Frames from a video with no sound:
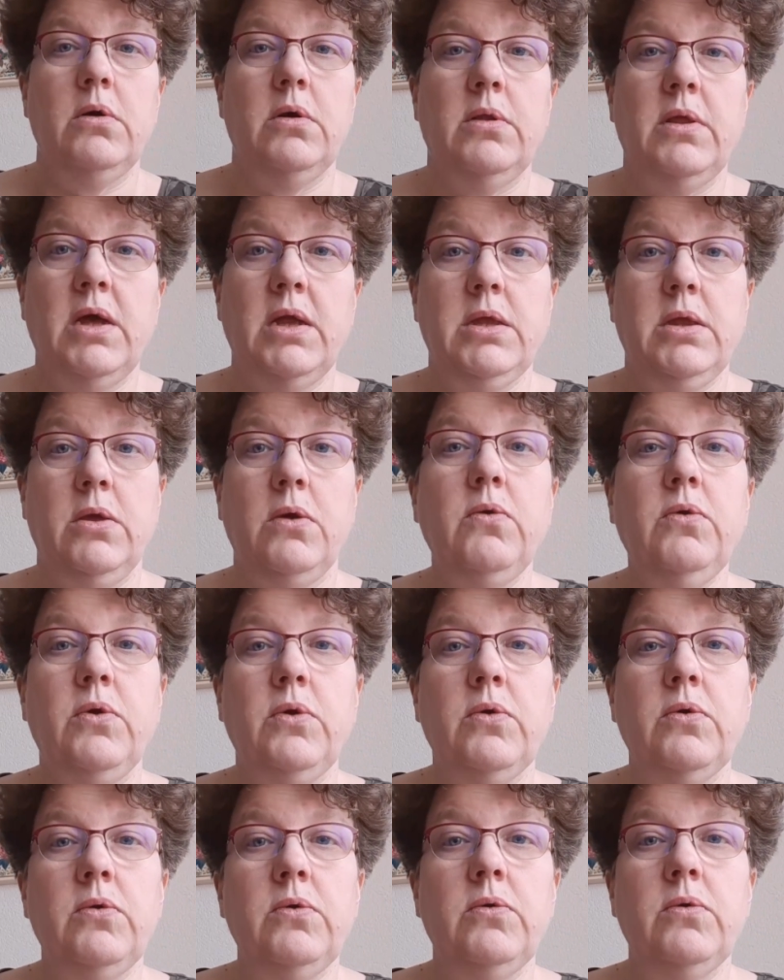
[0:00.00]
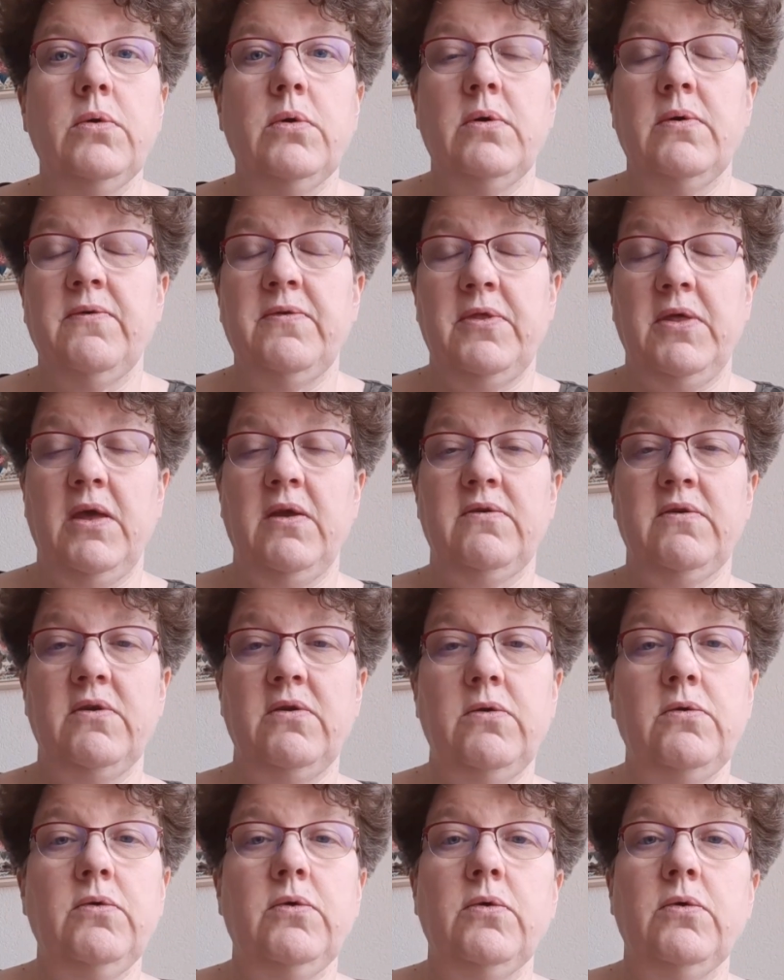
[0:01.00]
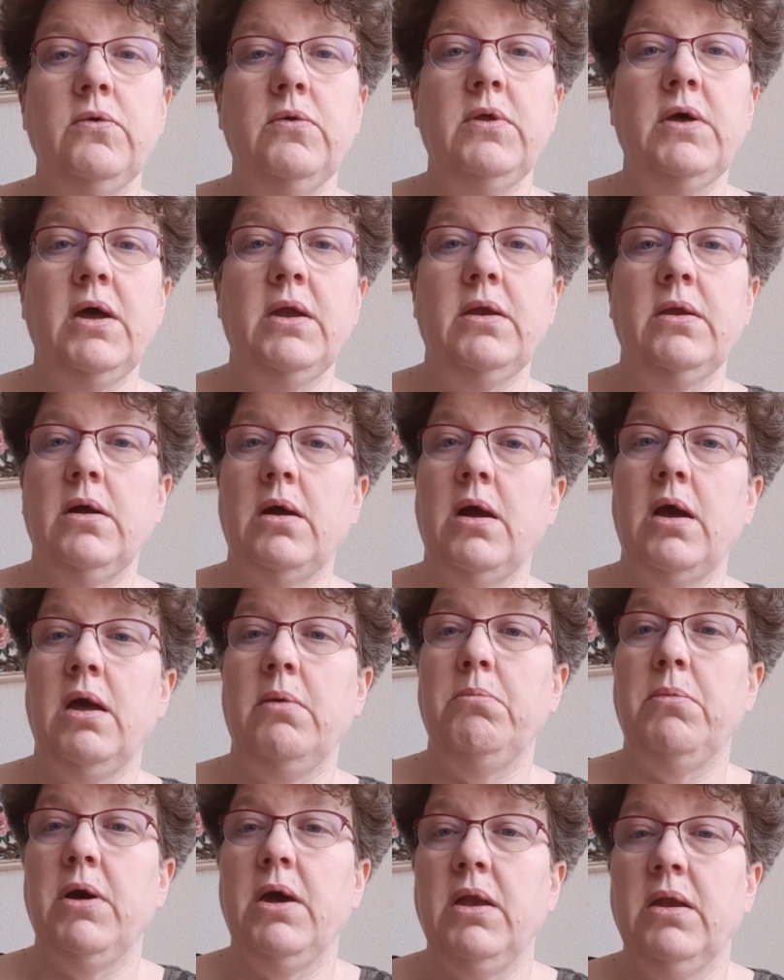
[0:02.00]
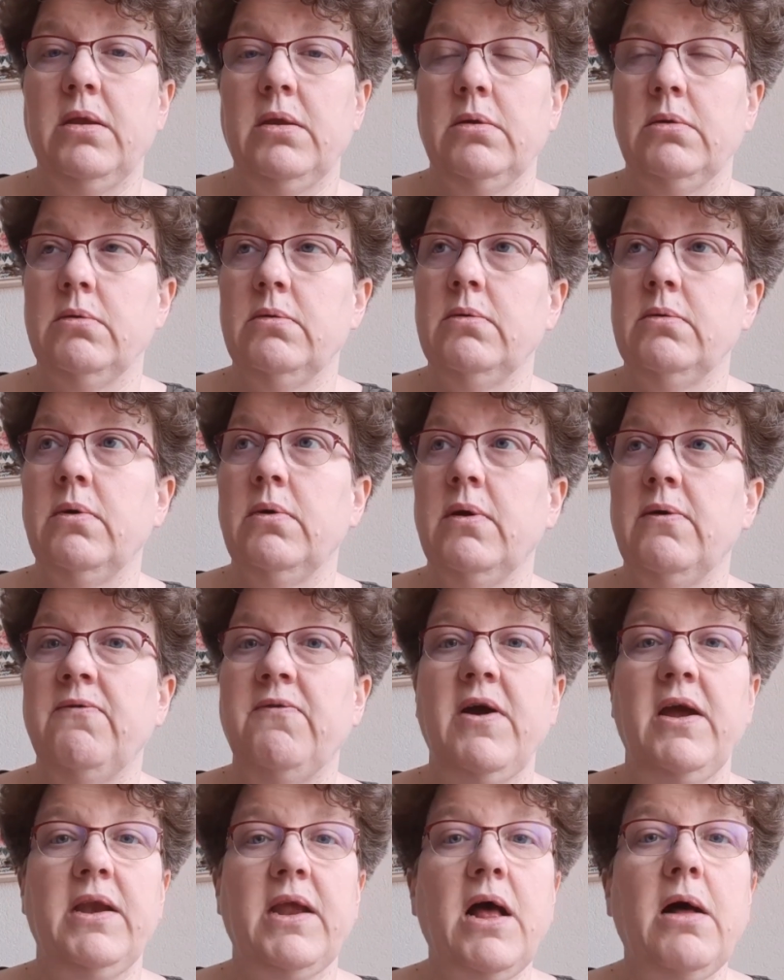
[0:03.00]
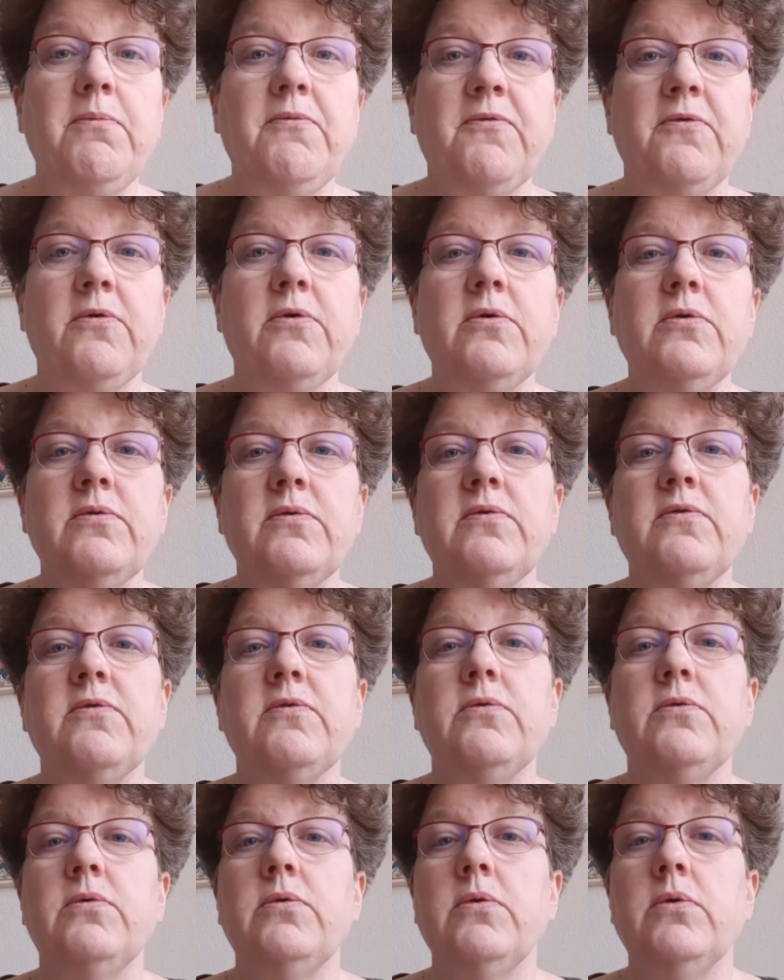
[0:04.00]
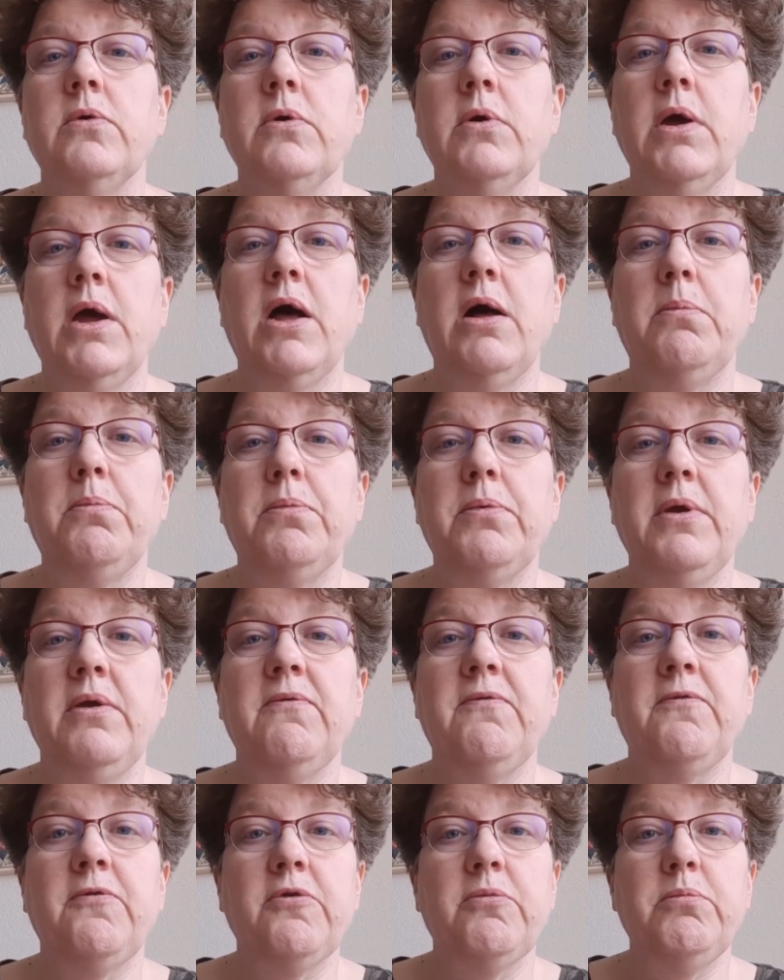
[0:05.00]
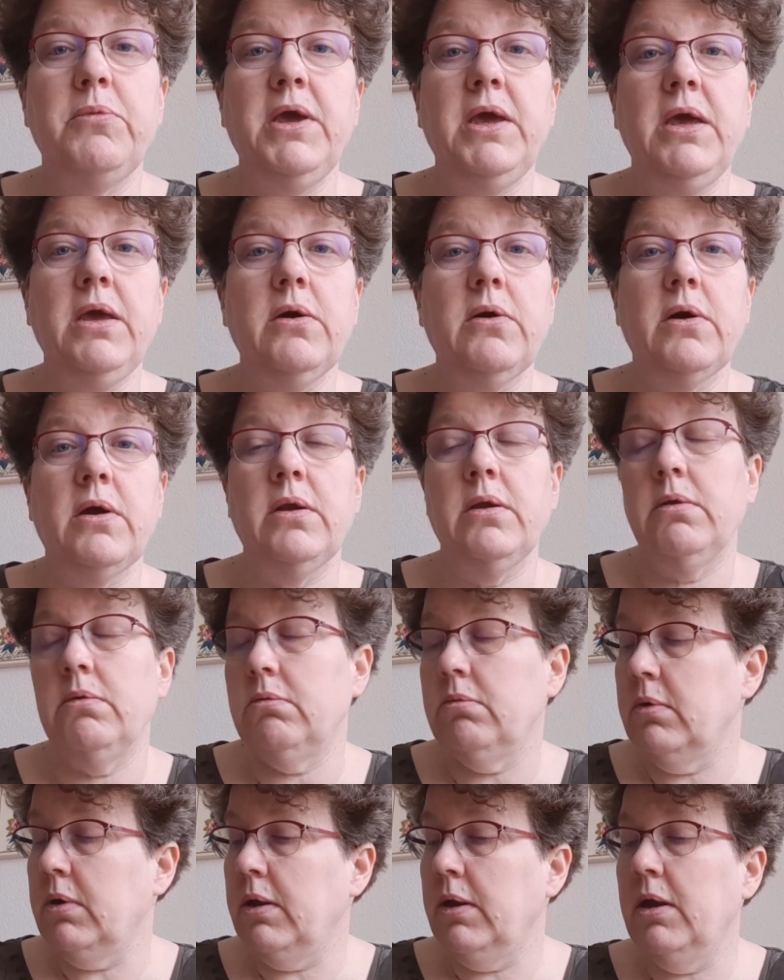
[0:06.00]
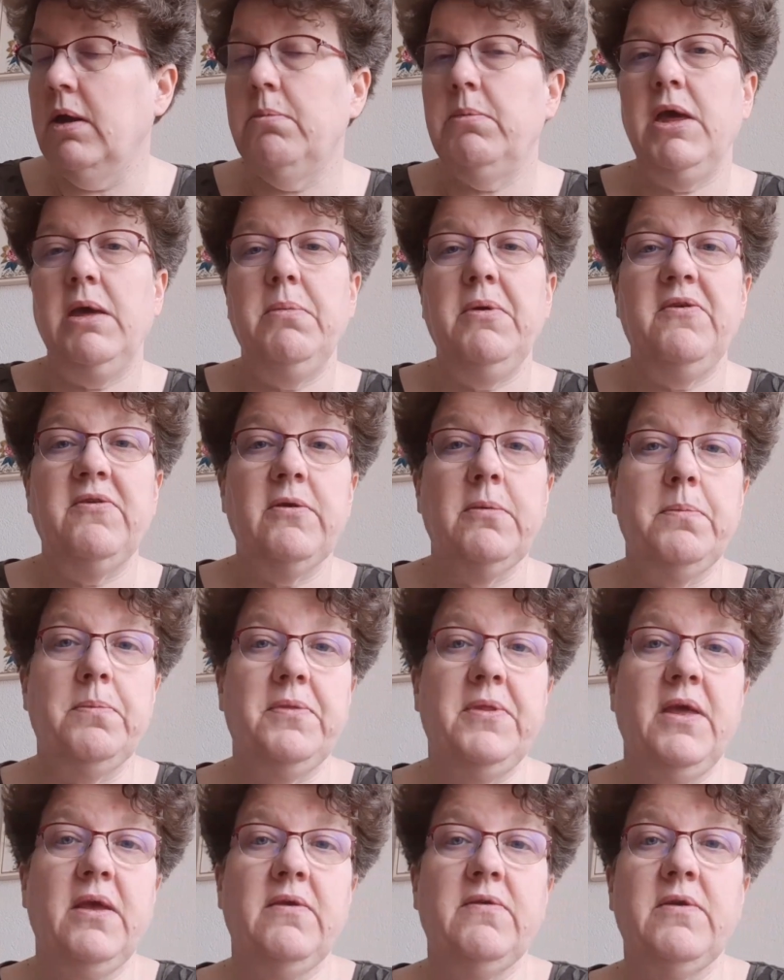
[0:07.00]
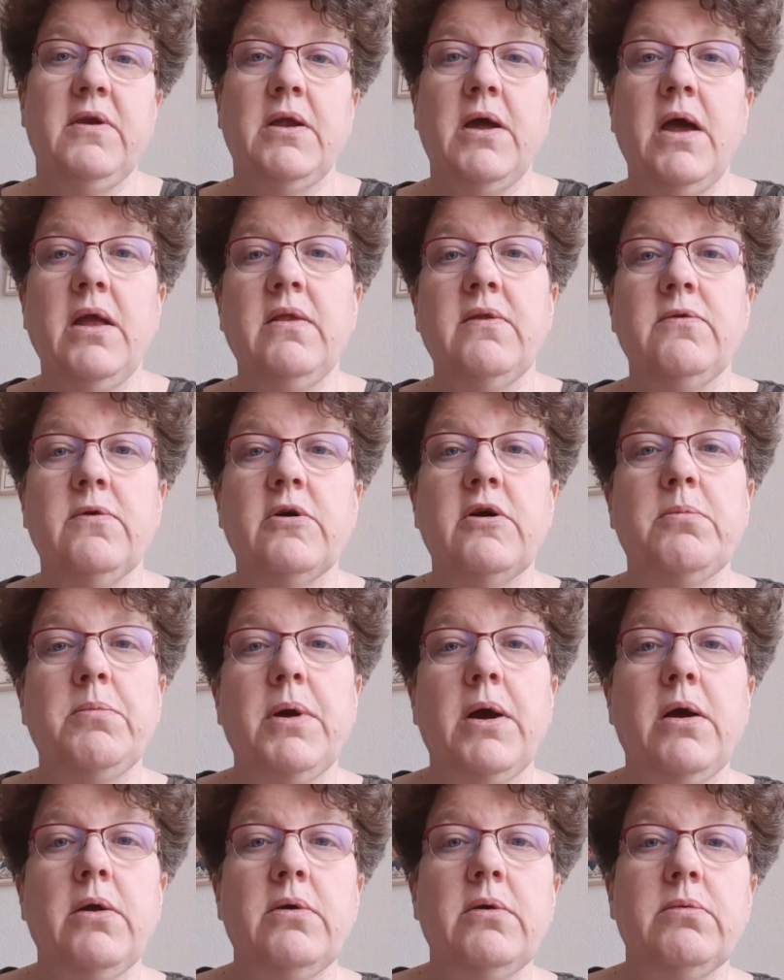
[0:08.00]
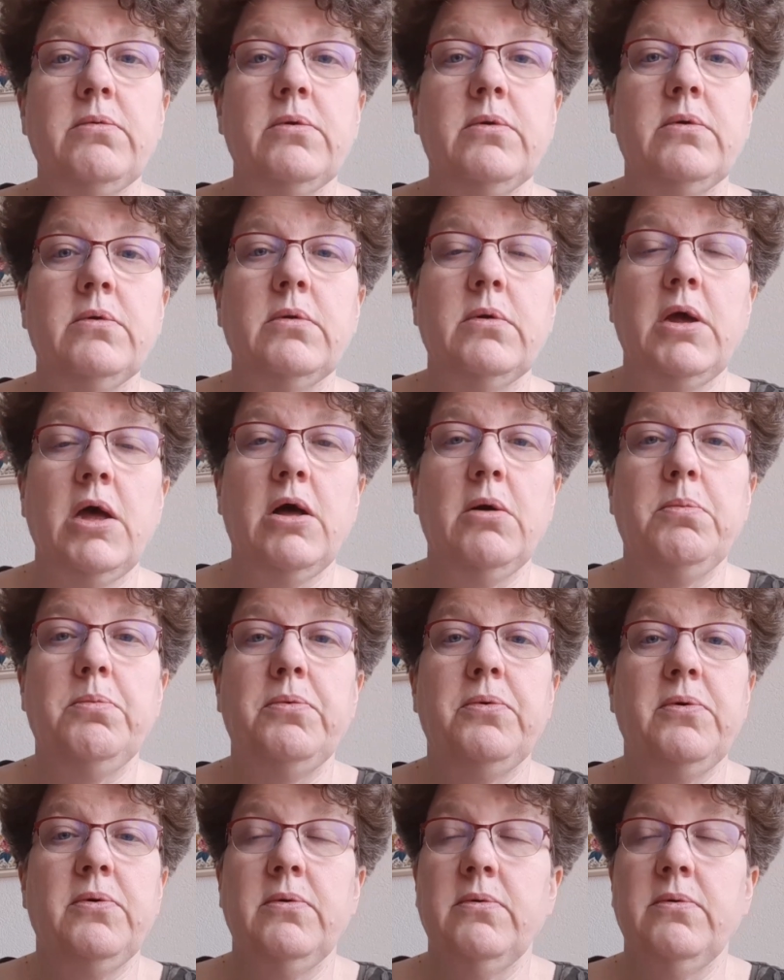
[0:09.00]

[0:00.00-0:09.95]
that you do or things that you do that I might find helpful to help inform me, and maybe some things that I talk about will help